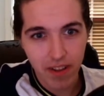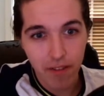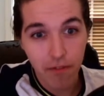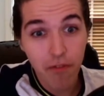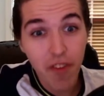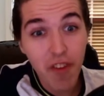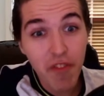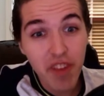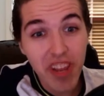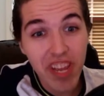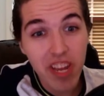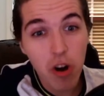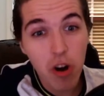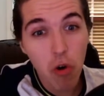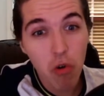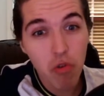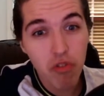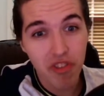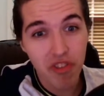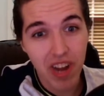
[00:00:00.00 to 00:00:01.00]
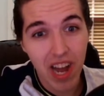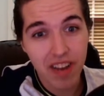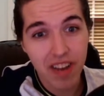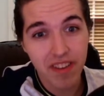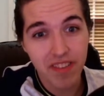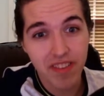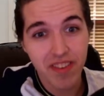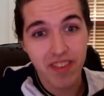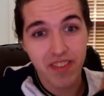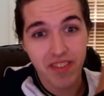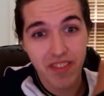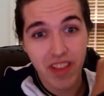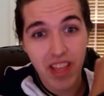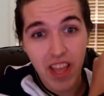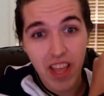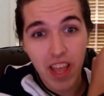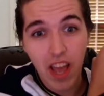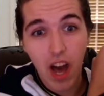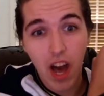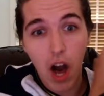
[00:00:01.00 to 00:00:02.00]
15 goals, 9 assists.
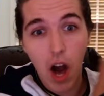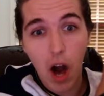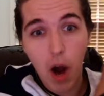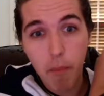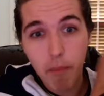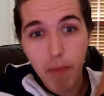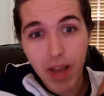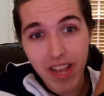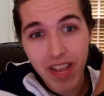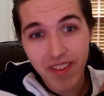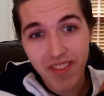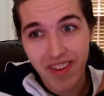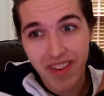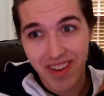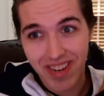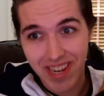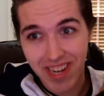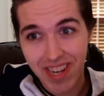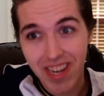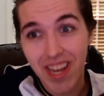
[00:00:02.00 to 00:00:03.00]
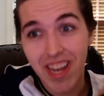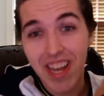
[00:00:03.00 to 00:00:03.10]
Amazing.